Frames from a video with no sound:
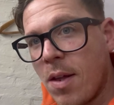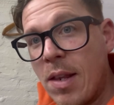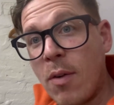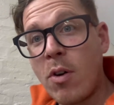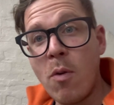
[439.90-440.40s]

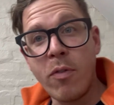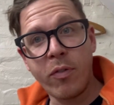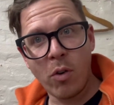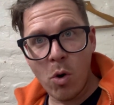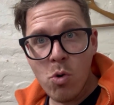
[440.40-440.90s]
Now, I've gone
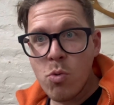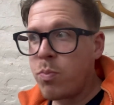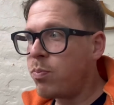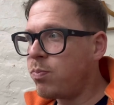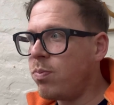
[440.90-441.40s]

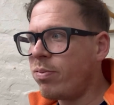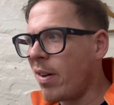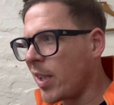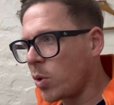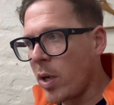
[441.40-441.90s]
through
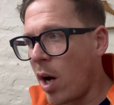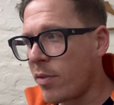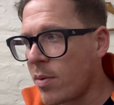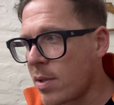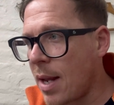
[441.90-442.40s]
pretty much all the
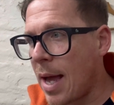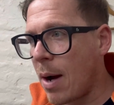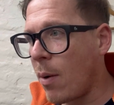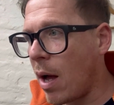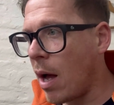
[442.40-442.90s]
items now,